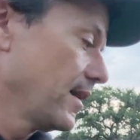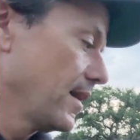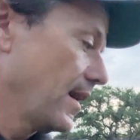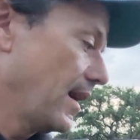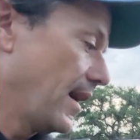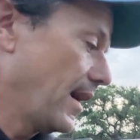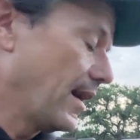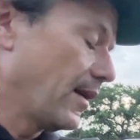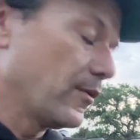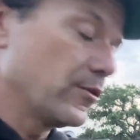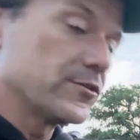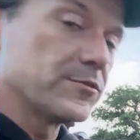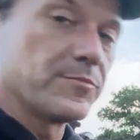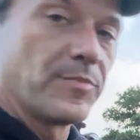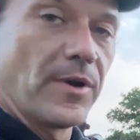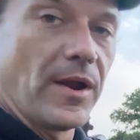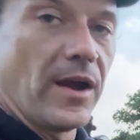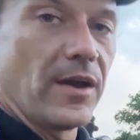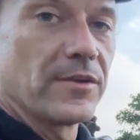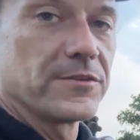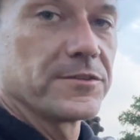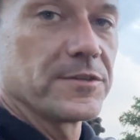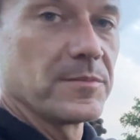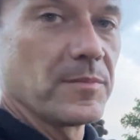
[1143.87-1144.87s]
I was
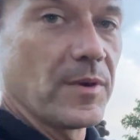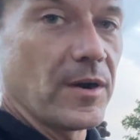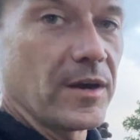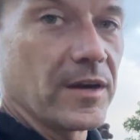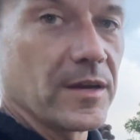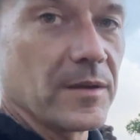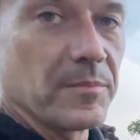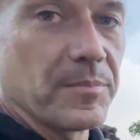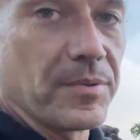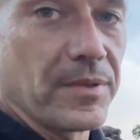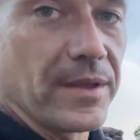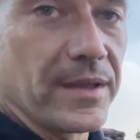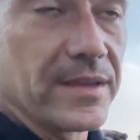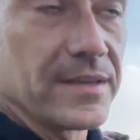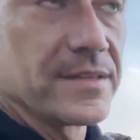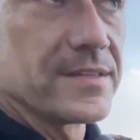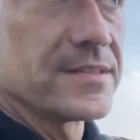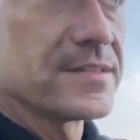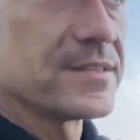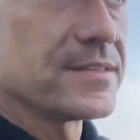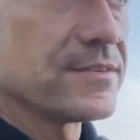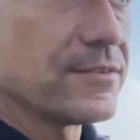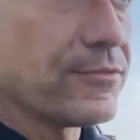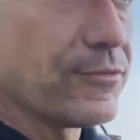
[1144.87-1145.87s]
browsing Marketplace